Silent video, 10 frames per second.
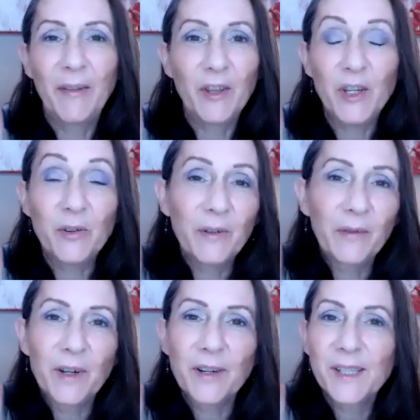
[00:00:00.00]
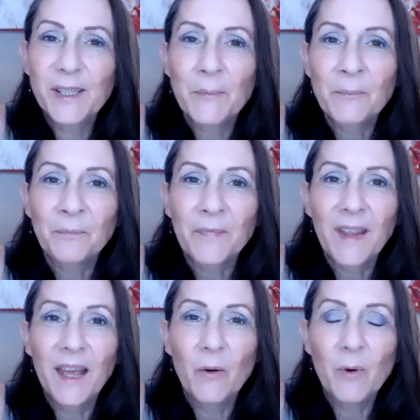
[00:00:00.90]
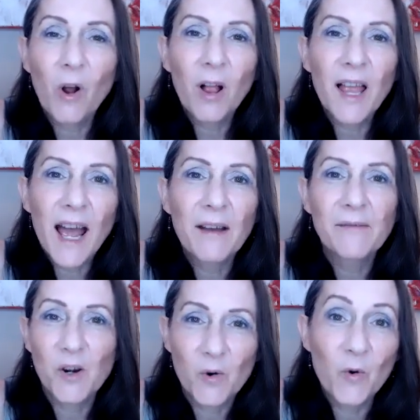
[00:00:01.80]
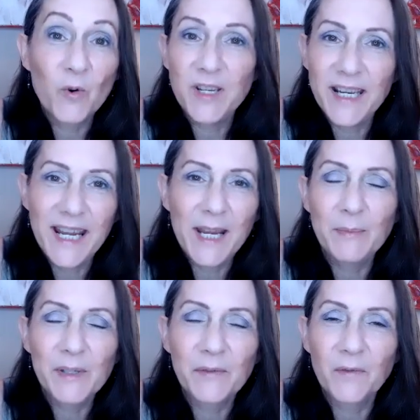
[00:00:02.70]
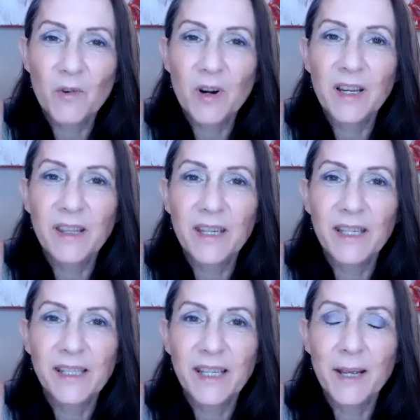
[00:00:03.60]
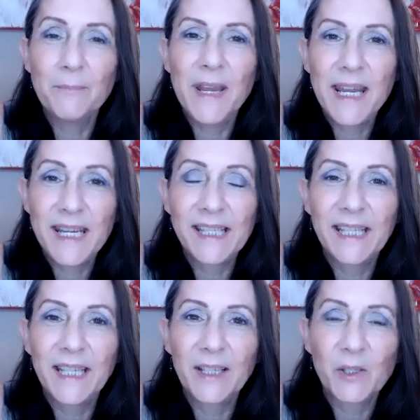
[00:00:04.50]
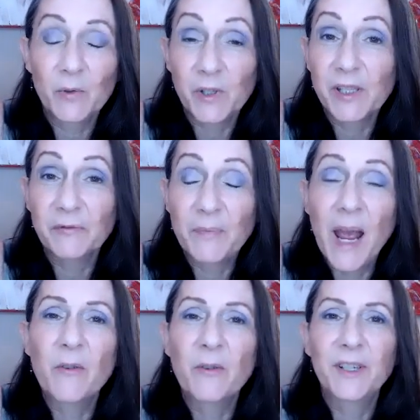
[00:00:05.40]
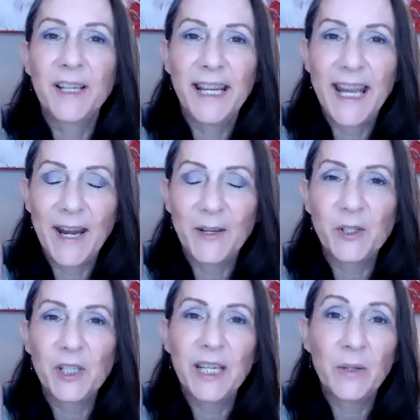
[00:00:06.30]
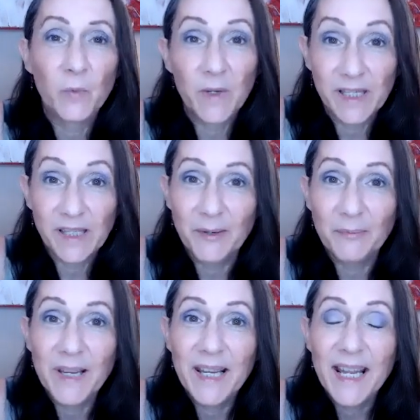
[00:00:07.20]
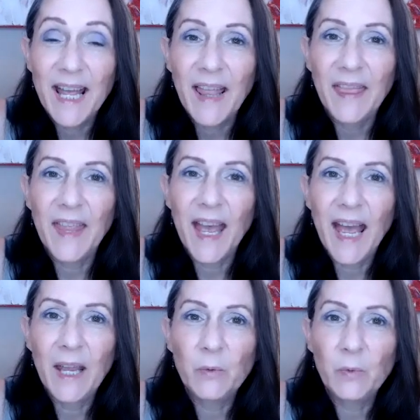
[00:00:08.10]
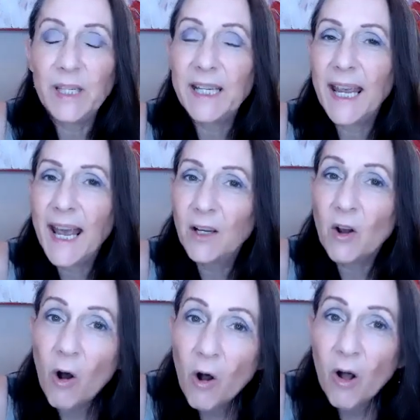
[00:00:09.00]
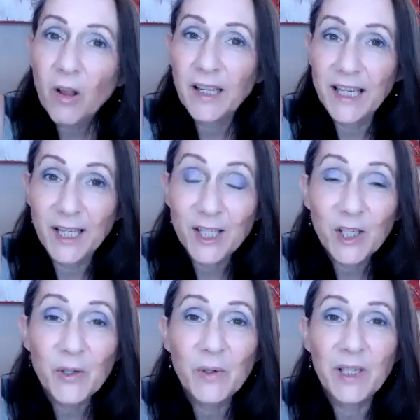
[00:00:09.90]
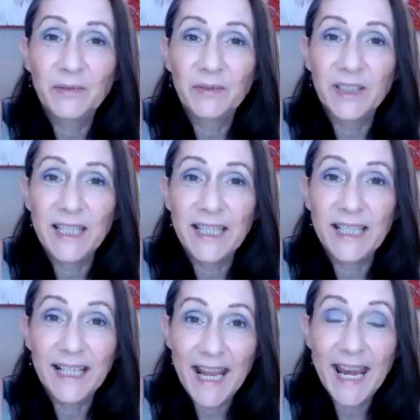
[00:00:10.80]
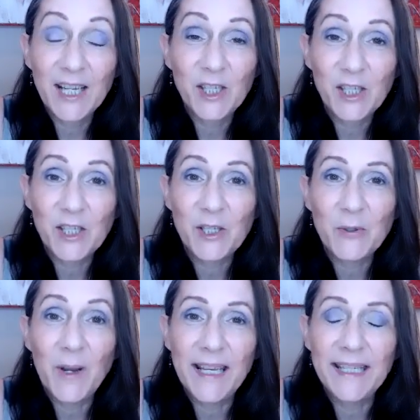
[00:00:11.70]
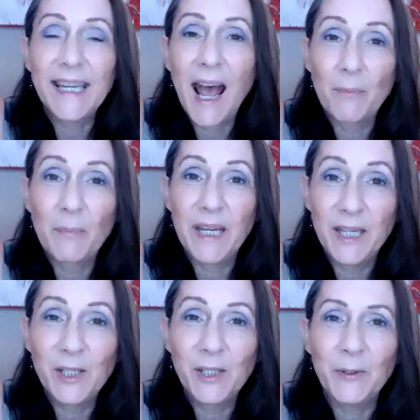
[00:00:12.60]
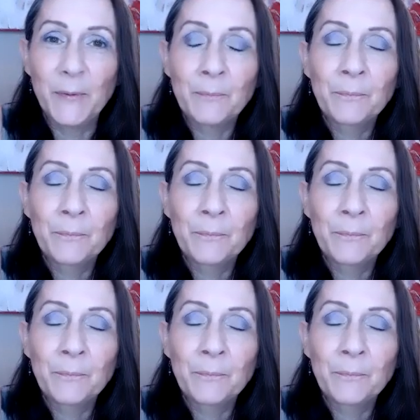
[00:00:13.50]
the universe. We all have our own names for this amazing source of power and energy and wisdom that we can all intuitively connect to and tap into.